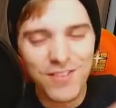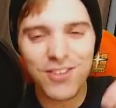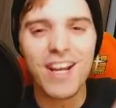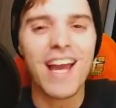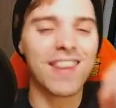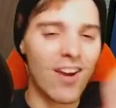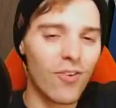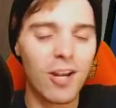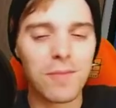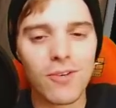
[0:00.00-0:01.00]
Ray, and then
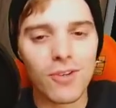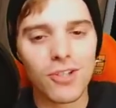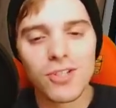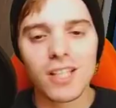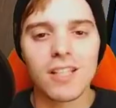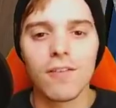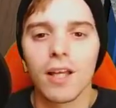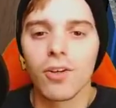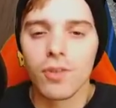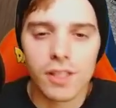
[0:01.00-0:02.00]
we're gonna be using stuff
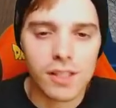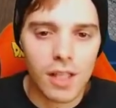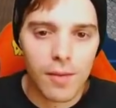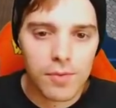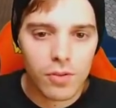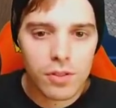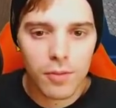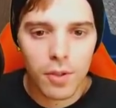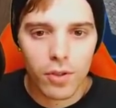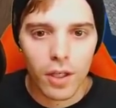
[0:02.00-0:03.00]
like Reset Stamps, so it's
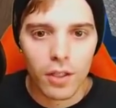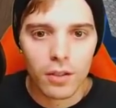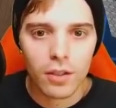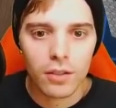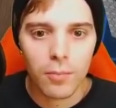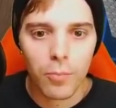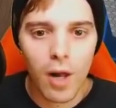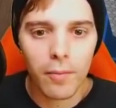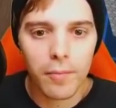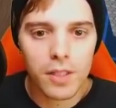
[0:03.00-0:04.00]
gonna be okay. The
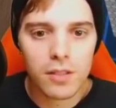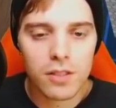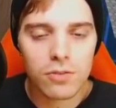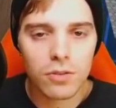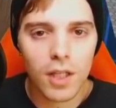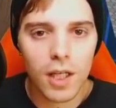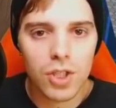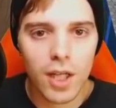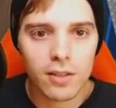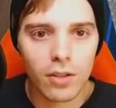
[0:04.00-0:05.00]
problem is there's two
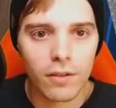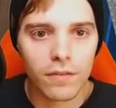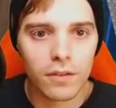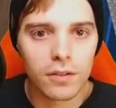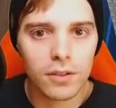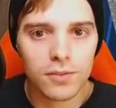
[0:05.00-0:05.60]
Dedenne-GX on our field.